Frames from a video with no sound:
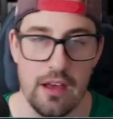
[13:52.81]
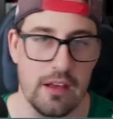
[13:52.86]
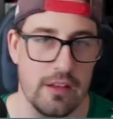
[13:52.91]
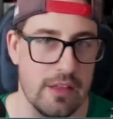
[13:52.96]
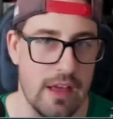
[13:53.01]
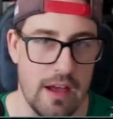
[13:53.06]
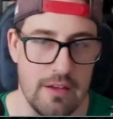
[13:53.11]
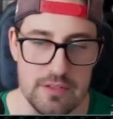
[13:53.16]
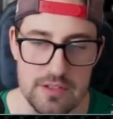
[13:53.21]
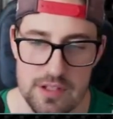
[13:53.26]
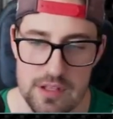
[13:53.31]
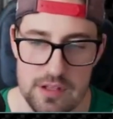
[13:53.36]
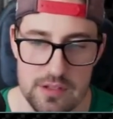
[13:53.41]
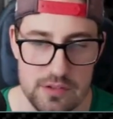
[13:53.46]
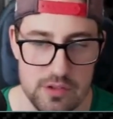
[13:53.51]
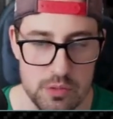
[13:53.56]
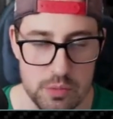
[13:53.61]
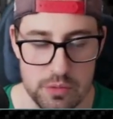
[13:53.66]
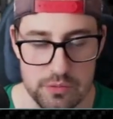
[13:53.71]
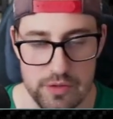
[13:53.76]
obviously the
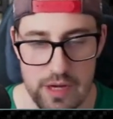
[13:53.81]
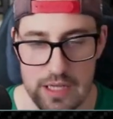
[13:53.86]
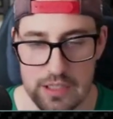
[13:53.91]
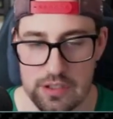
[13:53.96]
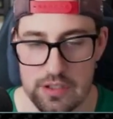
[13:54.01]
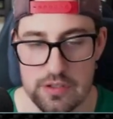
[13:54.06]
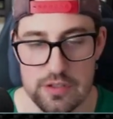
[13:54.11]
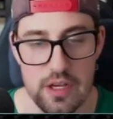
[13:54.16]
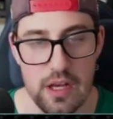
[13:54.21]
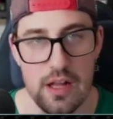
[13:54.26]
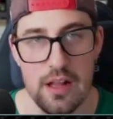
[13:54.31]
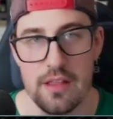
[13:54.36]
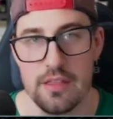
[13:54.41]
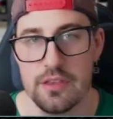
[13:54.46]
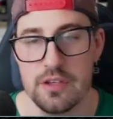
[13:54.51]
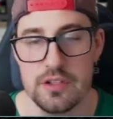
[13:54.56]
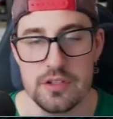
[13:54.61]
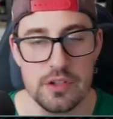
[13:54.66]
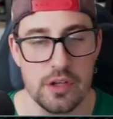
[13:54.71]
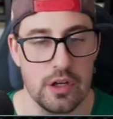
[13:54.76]
superfractors.
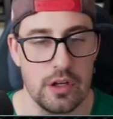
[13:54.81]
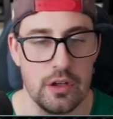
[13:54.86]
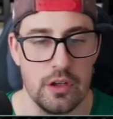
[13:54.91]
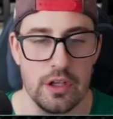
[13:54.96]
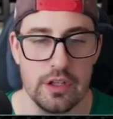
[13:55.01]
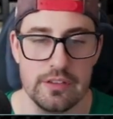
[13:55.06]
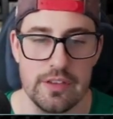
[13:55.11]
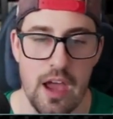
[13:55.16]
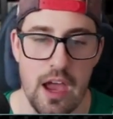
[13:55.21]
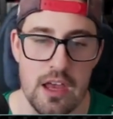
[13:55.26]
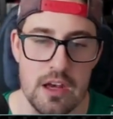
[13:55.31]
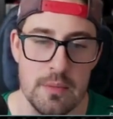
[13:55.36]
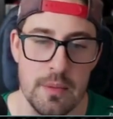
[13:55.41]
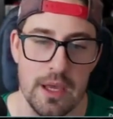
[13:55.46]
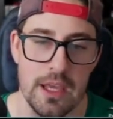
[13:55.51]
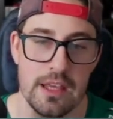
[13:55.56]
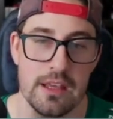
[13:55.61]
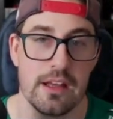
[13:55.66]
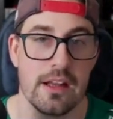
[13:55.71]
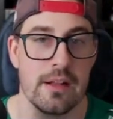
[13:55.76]
These are going to look
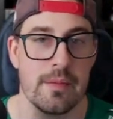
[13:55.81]
dynamite.